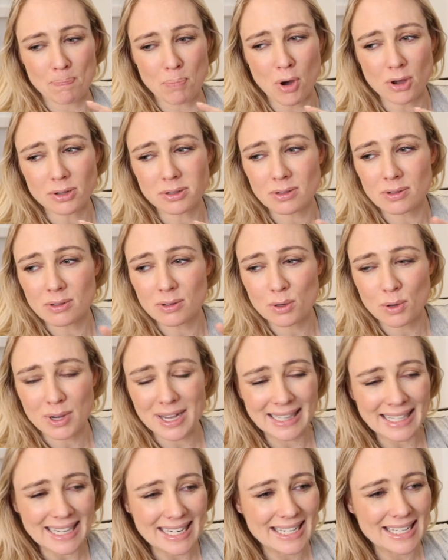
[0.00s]
bottle
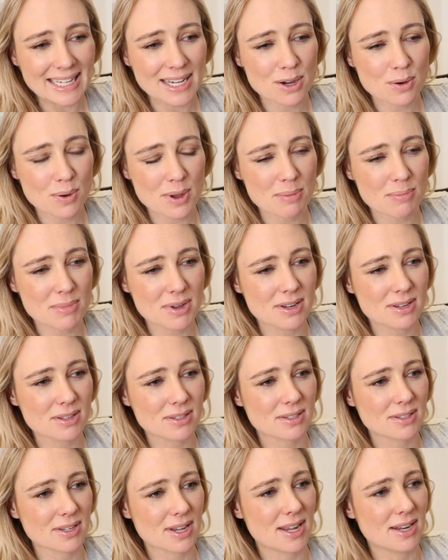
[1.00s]
cleaning
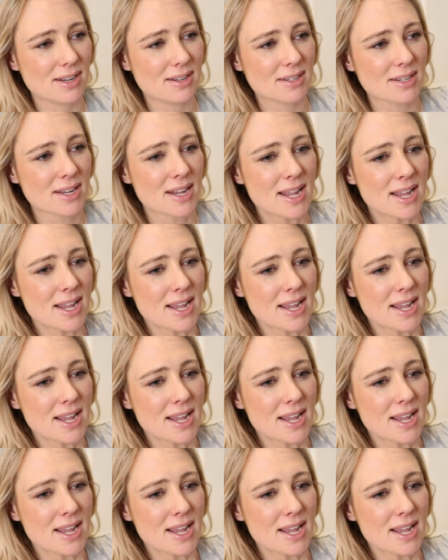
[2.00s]
equipments and